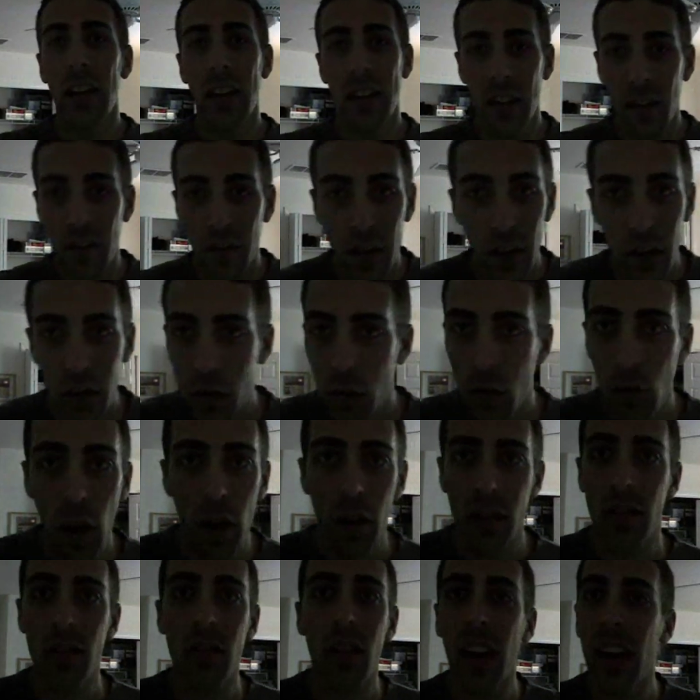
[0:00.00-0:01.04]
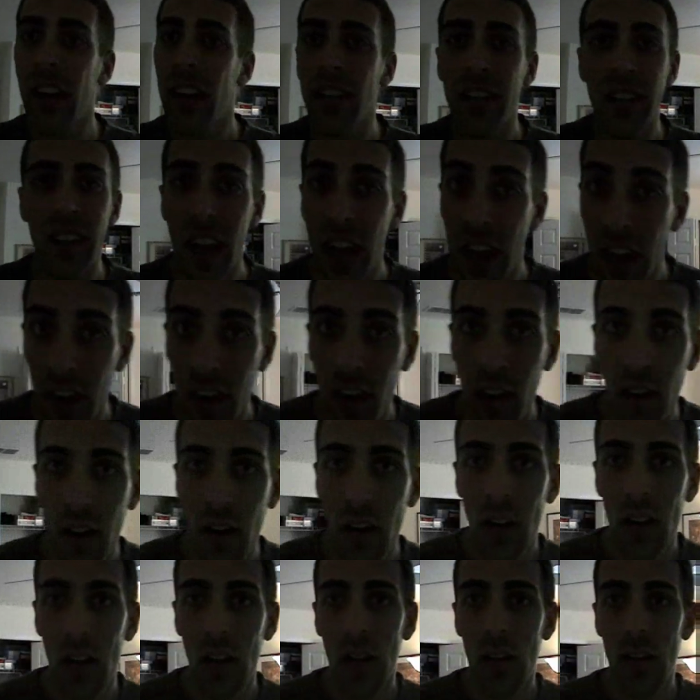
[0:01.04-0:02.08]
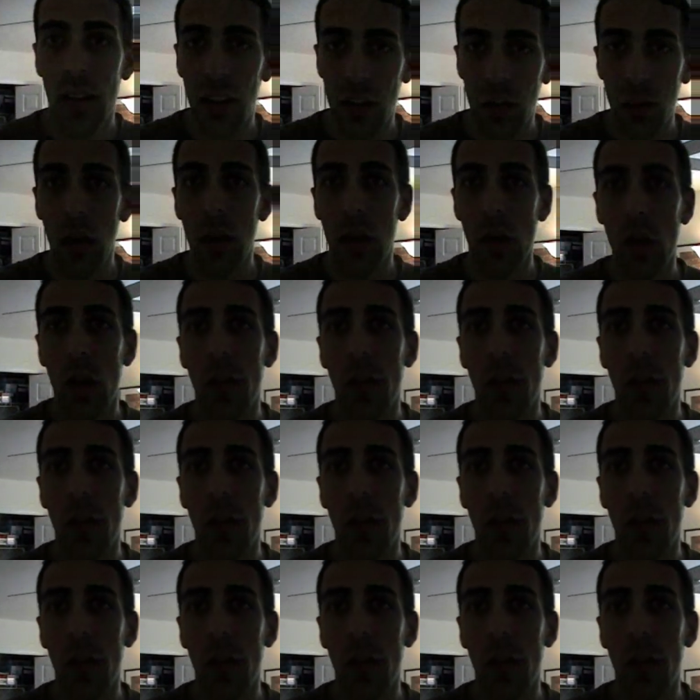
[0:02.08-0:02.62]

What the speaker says: I like to finish across the line dead. That's when I